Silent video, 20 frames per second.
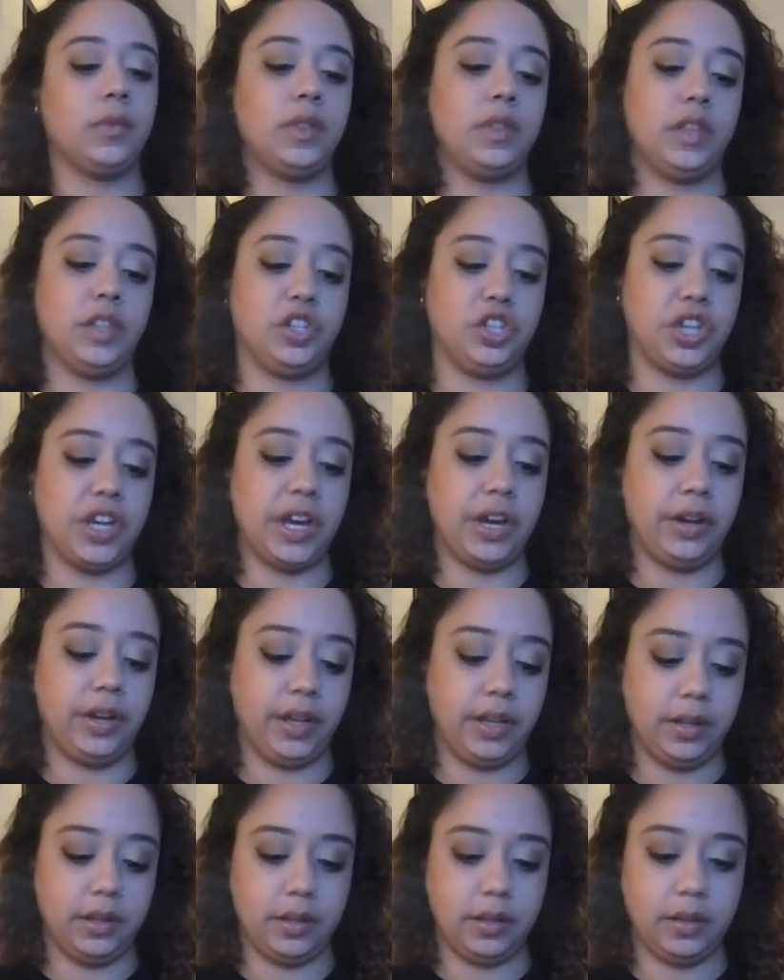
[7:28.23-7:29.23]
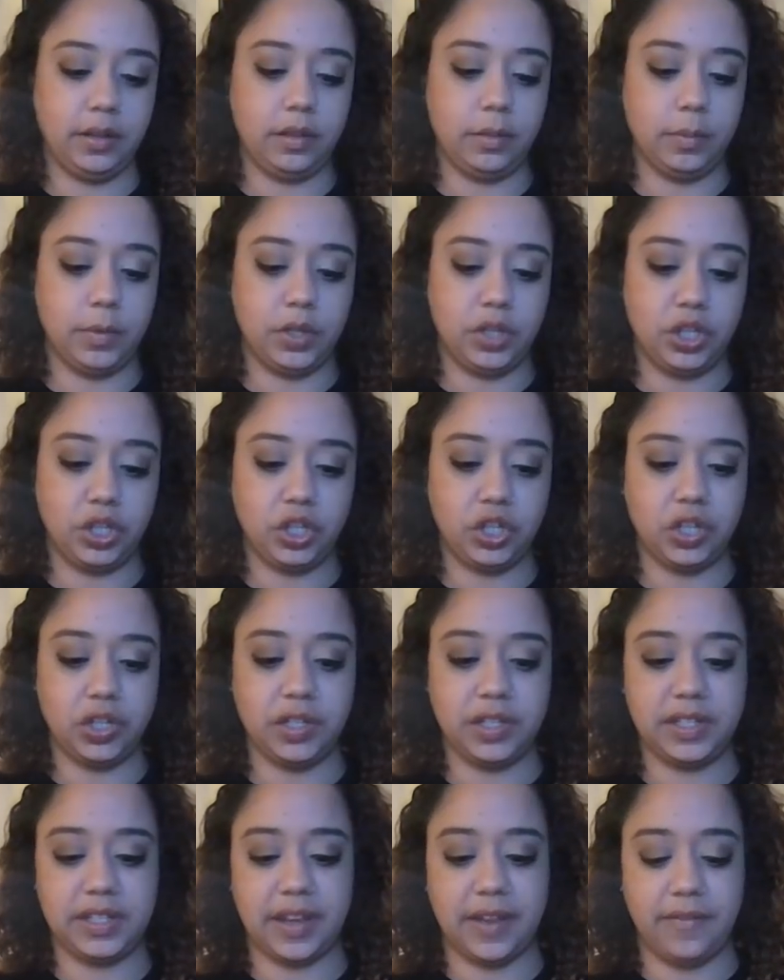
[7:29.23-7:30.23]
The Chariot, the
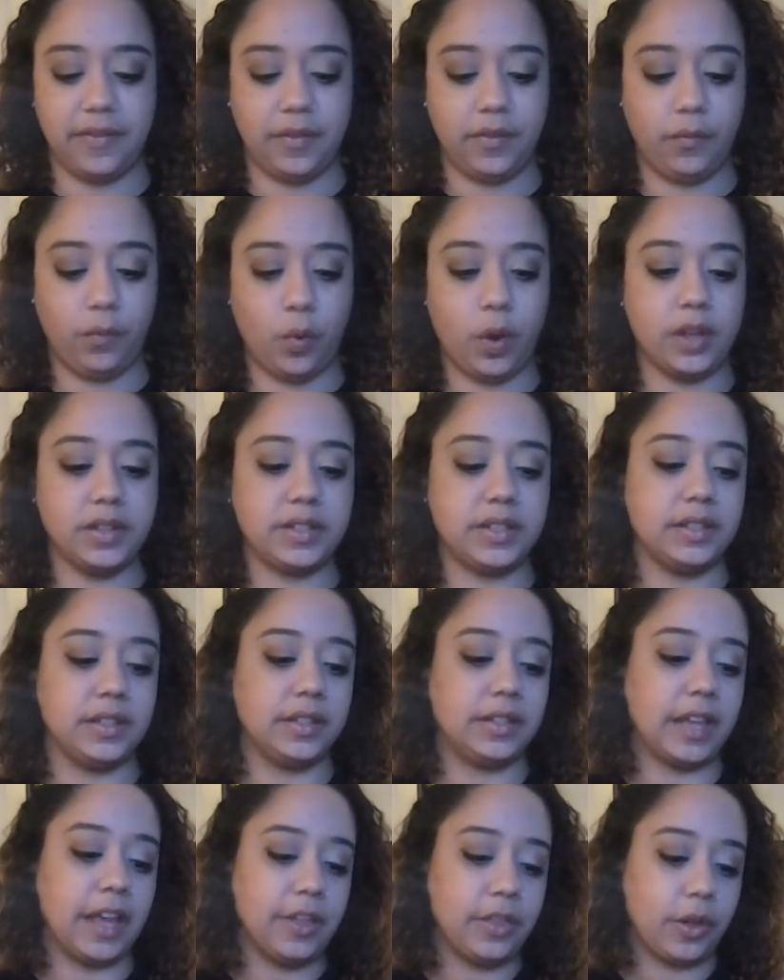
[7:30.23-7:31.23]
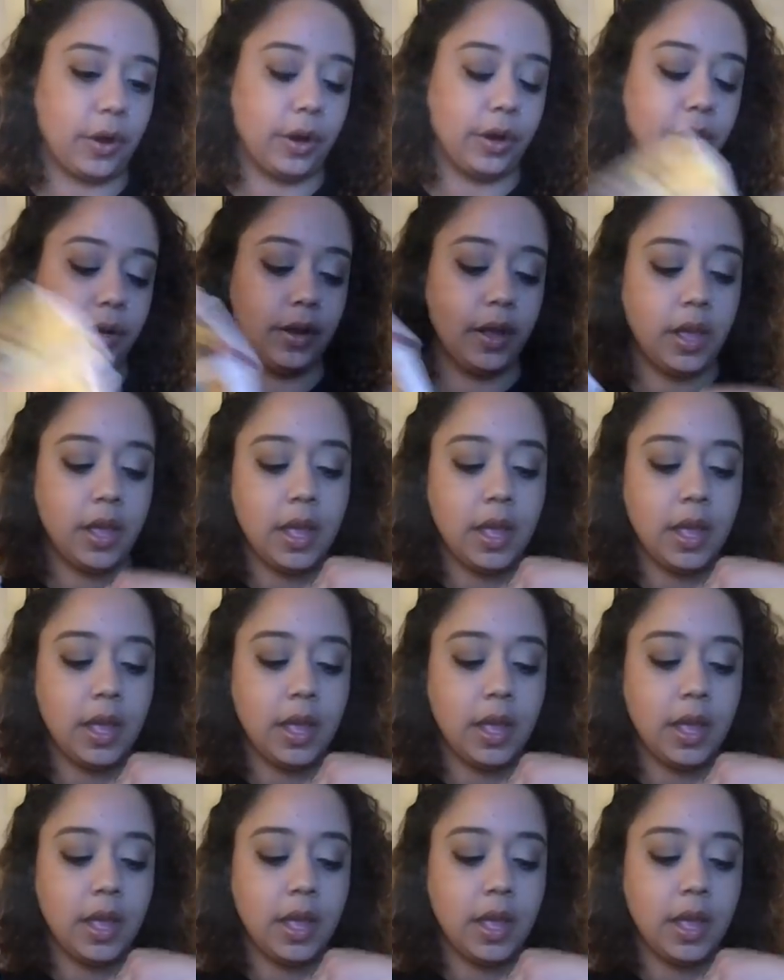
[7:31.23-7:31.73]
Magician, Seven of Wands, and the Death card.